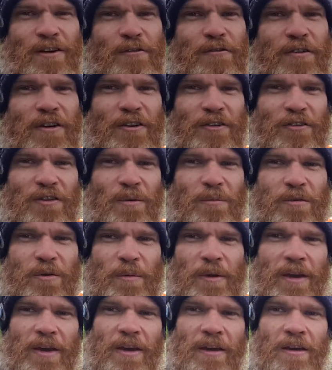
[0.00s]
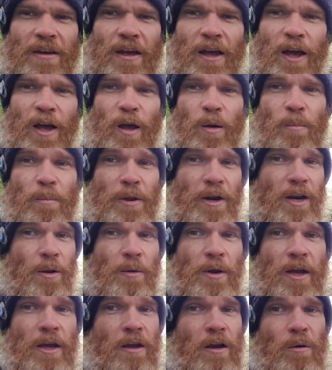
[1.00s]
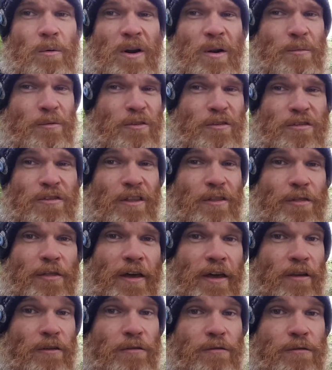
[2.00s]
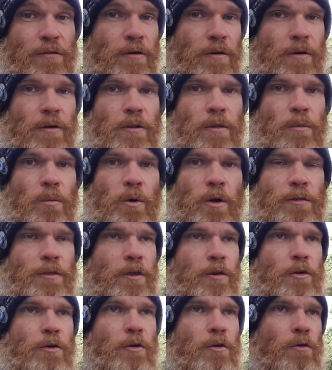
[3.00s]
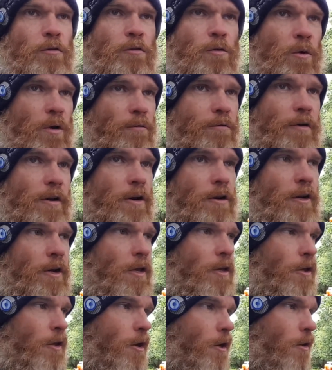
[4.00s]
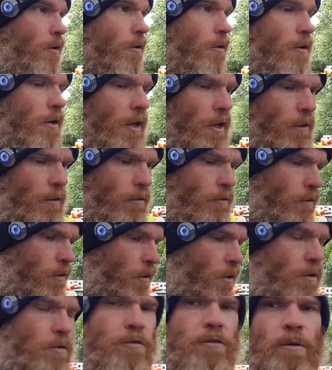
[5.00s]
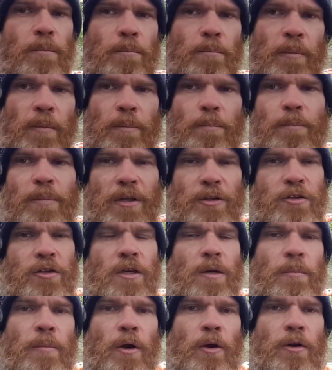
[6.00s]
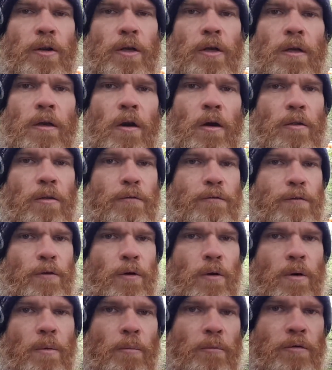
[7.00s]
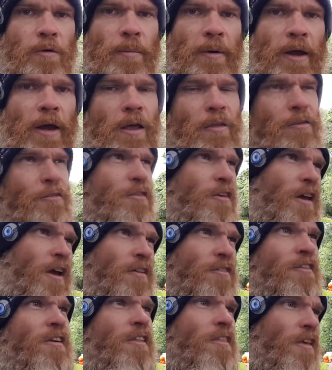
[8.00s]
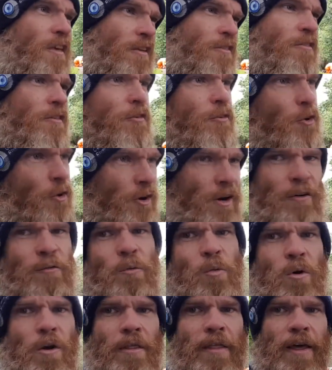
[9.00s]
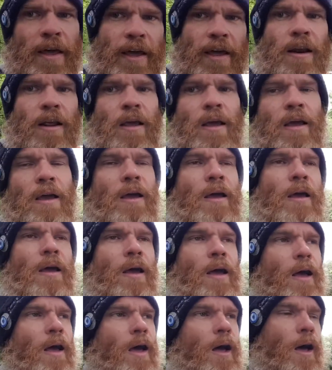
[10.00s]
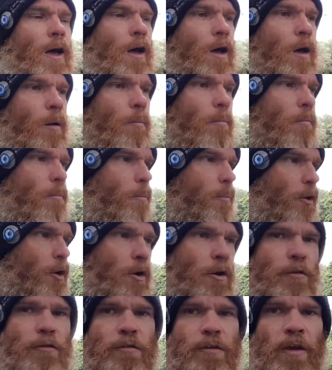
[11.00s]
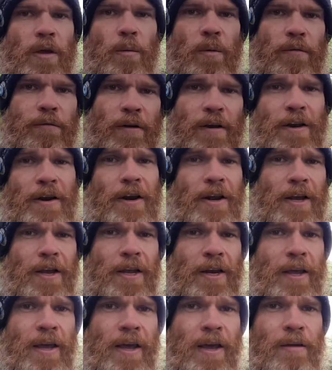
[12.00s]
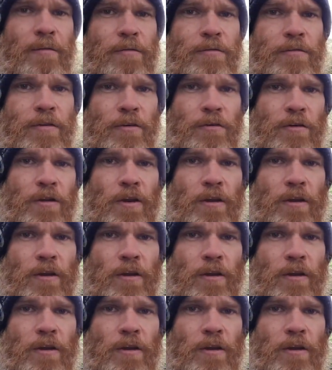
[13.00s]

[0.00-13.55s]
a fun job to me. But anyway, I went up and just said thanks for the work they do, because quite frankly, you know, you hear this constant bitching and moaning on the forums about CRT this and not enough water that. But honestly, we're fucking lucky to have such a